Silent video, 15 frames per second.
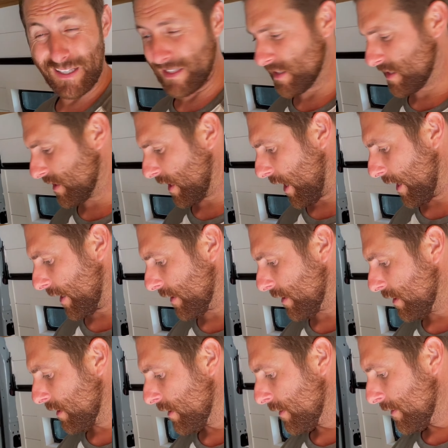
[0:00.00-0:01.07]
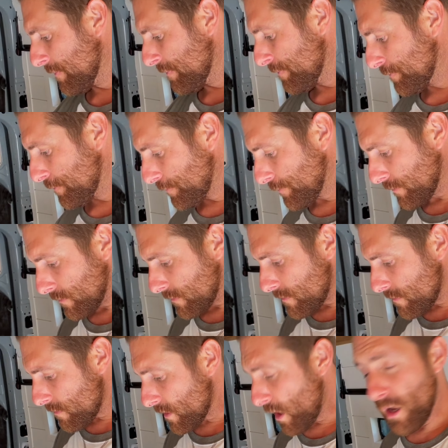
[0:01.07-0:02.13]
the inside
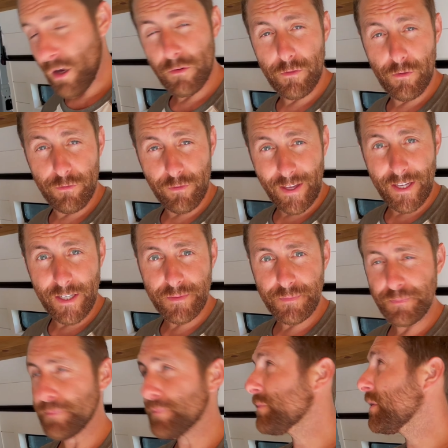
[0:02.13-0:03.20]
of the fan.